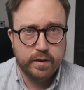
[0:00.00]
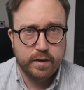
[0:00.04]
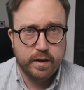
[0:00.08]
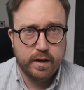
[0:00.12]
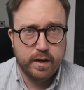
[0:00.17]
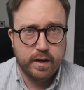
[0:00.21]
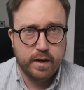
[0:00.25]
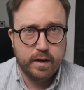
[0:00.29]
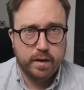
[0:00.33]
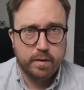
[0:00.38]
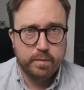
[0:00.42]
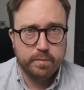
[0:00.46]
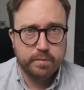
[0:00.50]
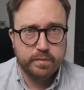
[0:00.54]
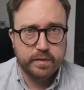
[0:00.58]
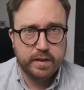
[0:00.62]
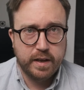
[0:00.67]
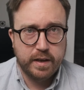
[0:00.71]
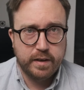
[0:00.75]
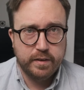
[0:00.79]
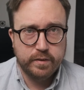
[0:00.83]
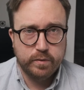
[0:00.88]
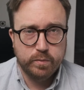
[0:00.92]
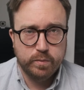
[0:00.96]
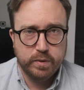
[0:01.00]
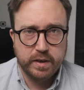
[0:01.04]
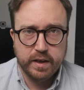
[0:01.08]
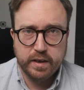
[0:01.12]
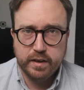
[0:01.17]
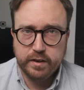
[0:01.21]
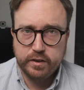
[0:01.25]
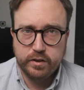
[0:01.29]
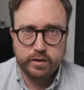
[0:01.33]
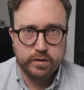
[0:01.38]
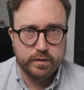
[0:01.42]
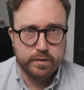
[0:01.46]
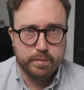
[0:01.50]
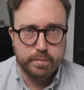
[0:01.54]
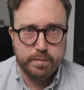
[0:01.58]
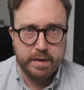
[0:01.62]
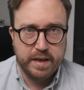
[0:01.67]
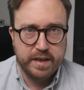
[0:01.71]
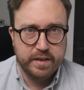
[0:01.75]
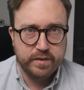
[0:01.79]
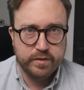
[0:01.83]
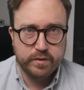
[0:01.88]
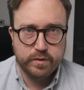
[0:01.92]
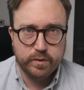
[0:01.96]
that is really just
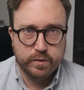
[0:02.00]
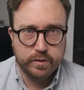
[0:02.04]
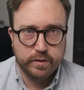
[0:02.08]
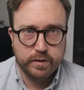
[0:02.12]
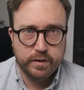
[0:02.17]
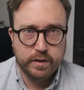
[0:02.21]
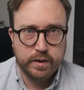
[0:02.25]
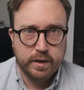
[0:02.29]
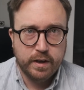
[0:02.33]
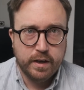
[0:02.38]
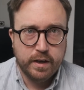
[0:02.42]
based on